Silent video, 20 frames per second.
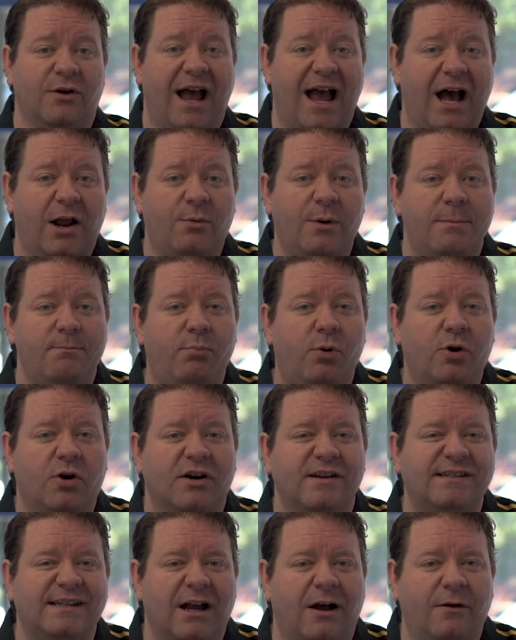How do we put
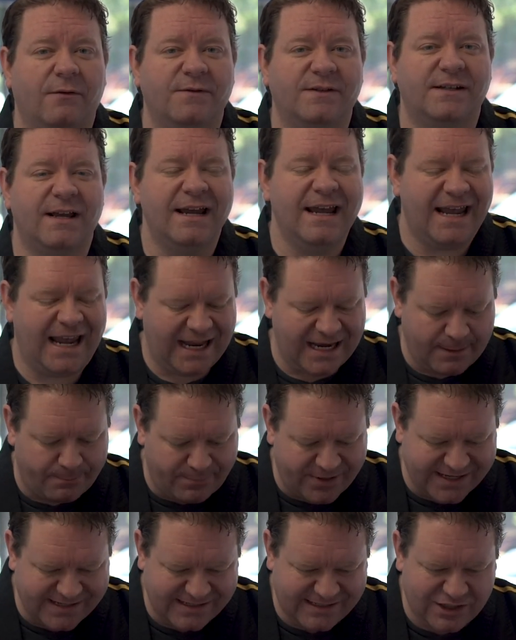ourselves in a
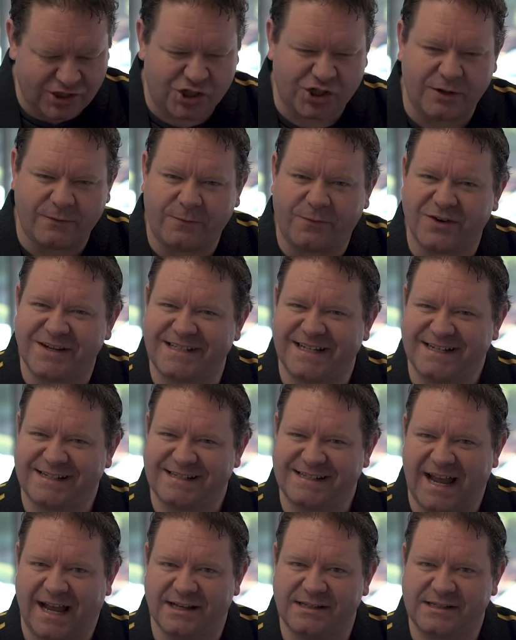position for
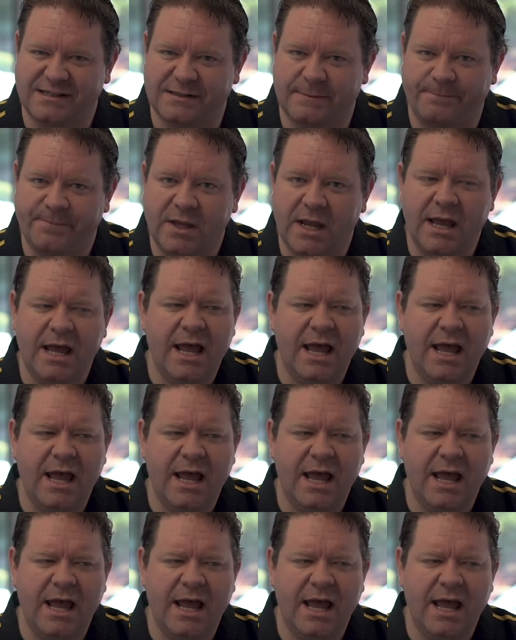success?